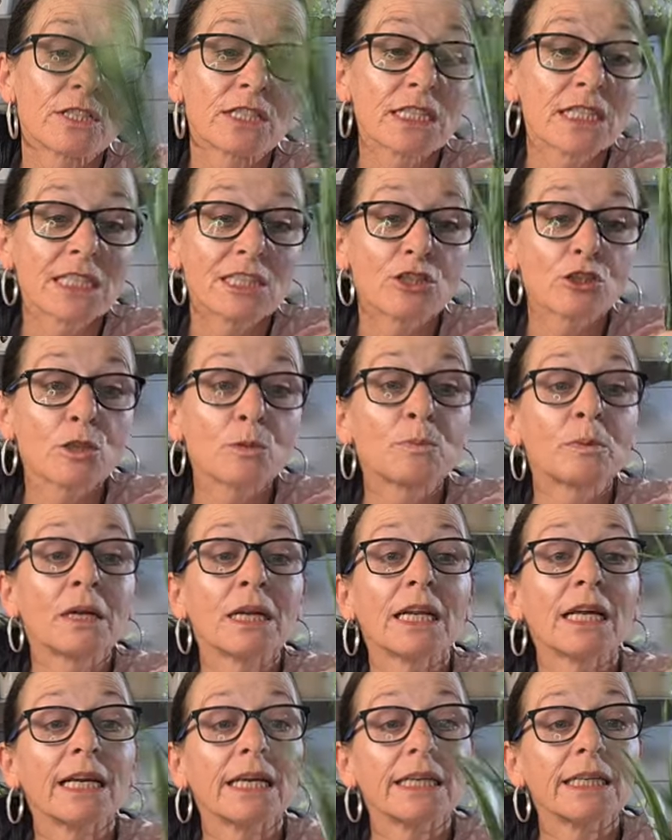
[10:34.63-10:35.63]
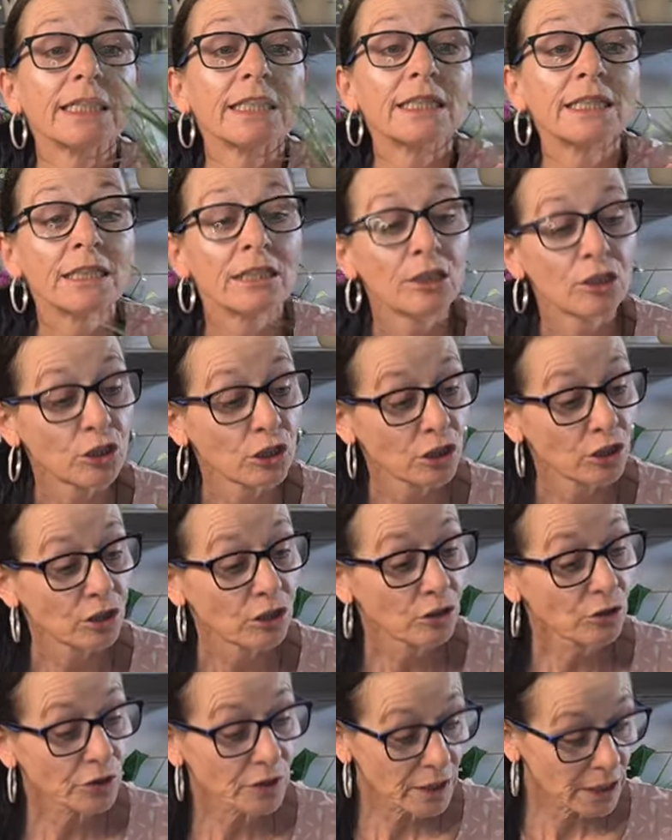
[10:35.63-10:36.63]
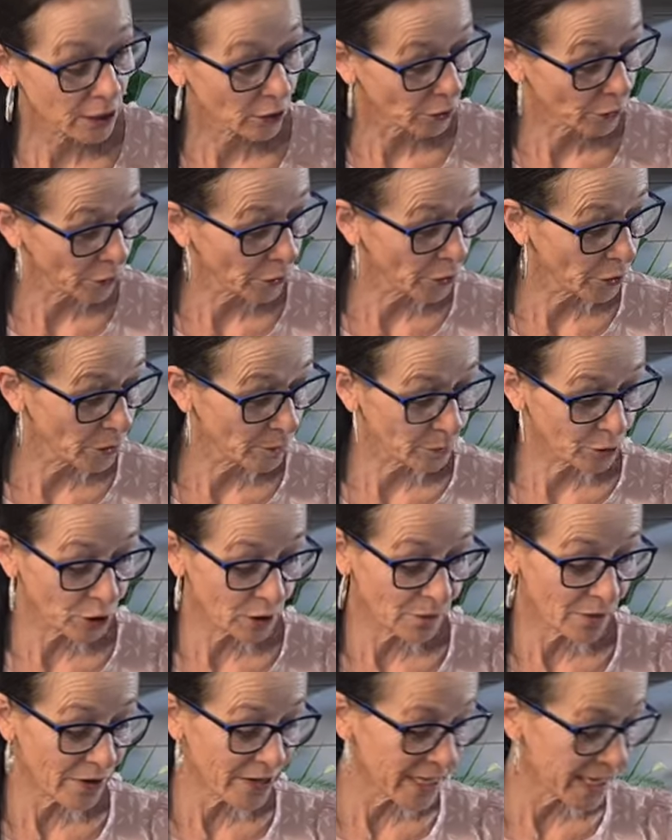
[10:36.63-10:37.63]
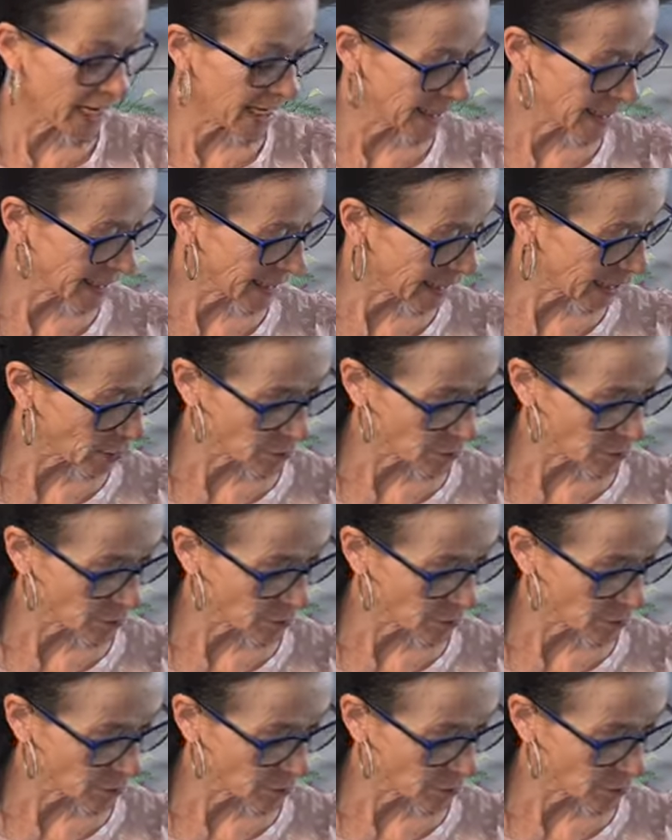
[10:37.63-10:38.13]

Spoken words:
They're just plain, nothing on them, just very nice and